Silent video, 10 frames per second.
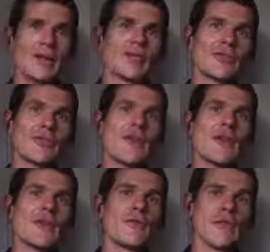So
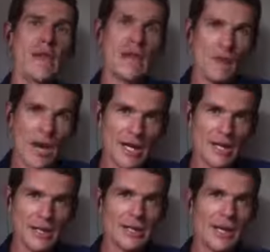forget
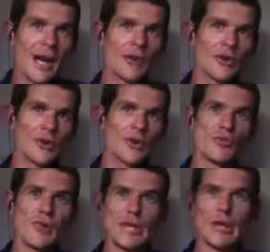running until you're
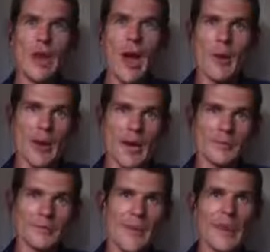really lightweight
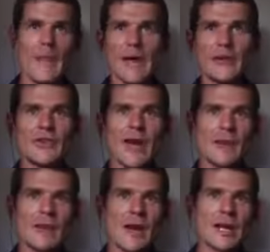and then
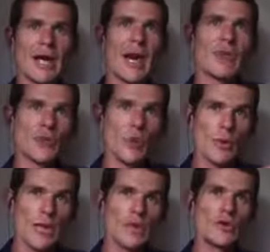start running. Until
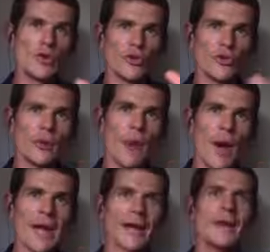then, use the
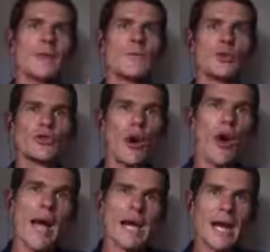bike, use the
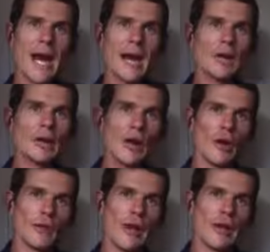high carb,
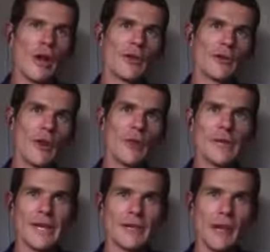low fat lifestyle, the
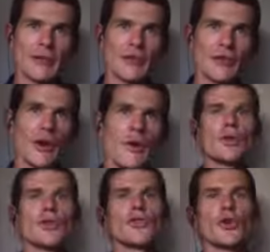vegan
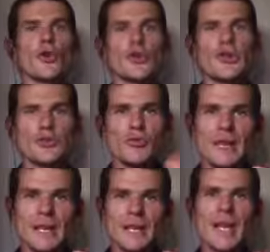lifestyle. So you're
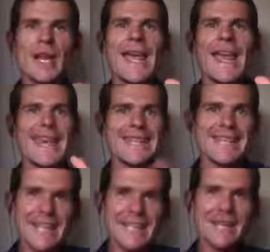literally
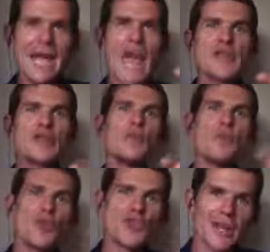eating and
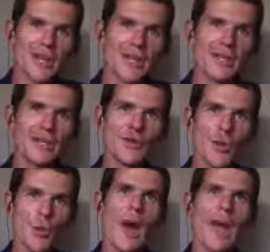commuting
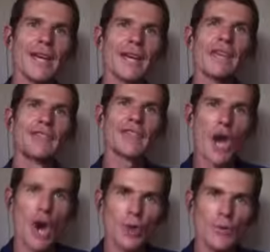your way to
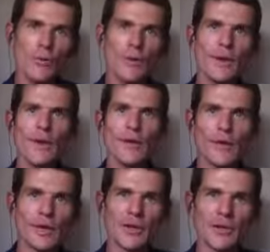health,
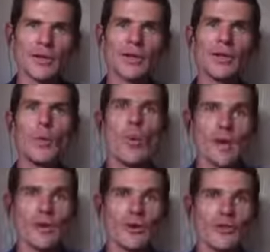fitness,
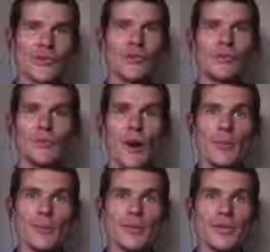weight loss,
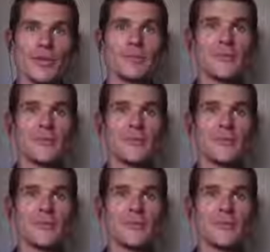vibrancy.